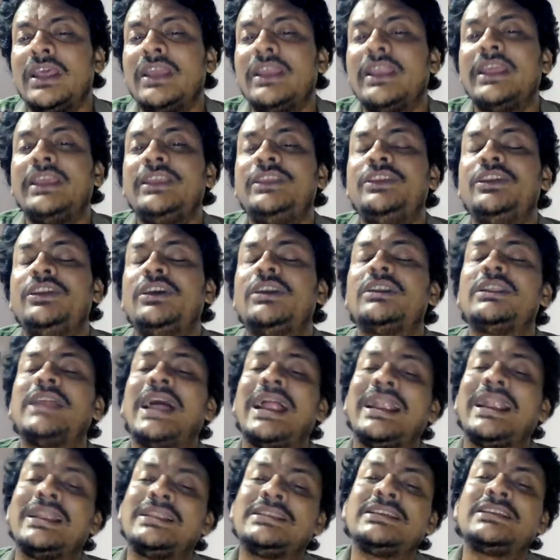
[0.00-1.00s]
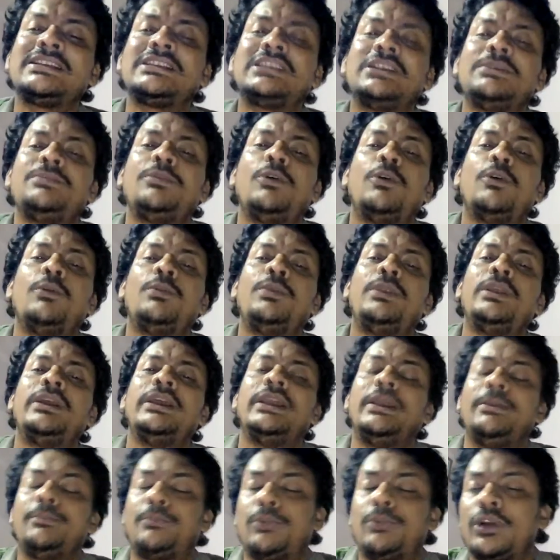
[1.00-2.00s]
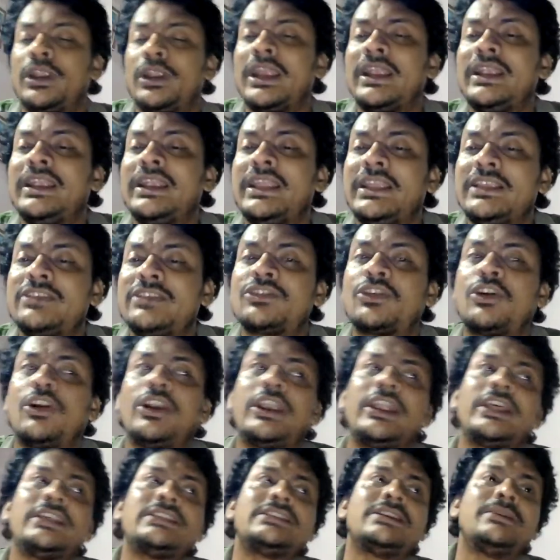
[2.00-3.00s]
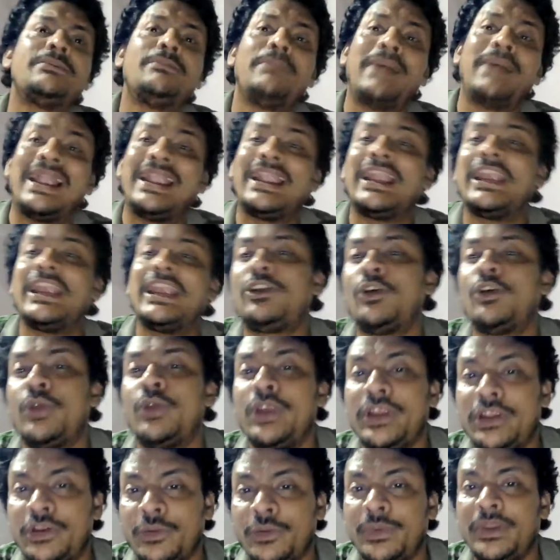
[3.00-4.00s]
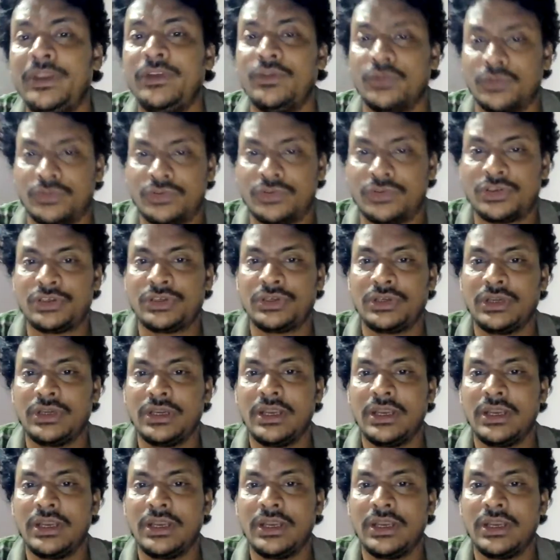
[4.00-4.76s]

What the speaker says: Now here the adjective important is called as a mandatory to be used.